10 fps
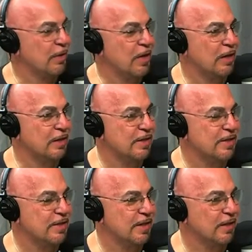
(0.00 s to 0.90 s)
Or not
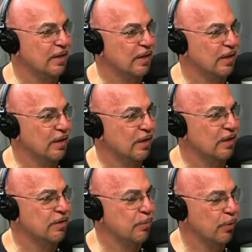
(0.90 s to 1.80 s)
Liechtenstein,
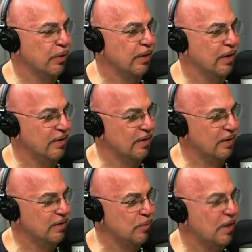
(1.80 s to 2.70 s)
Luxembourg. Is
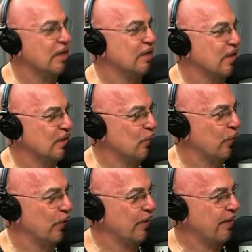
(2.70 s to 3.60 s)
it Luxembourg? I think it's Luxembourg.